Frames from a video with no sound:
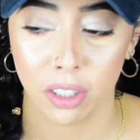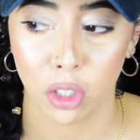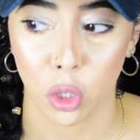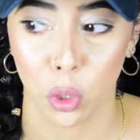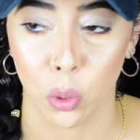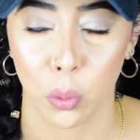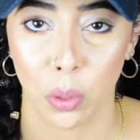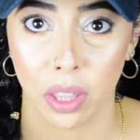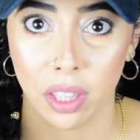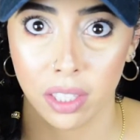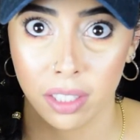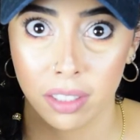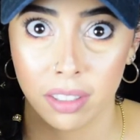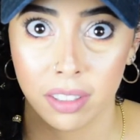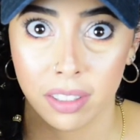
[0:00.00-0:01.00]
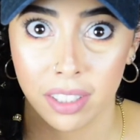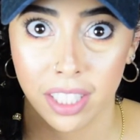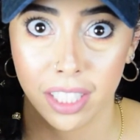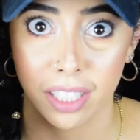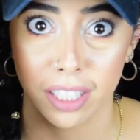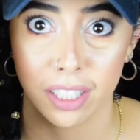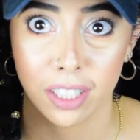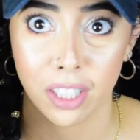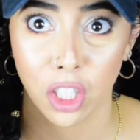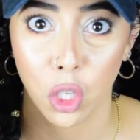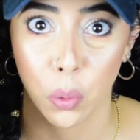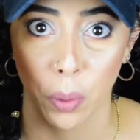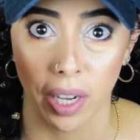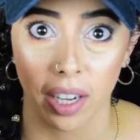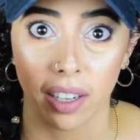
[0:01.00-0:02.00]
So this is
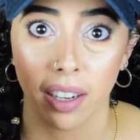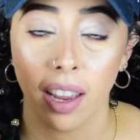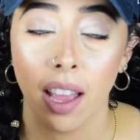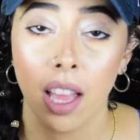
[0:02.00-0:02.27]
great.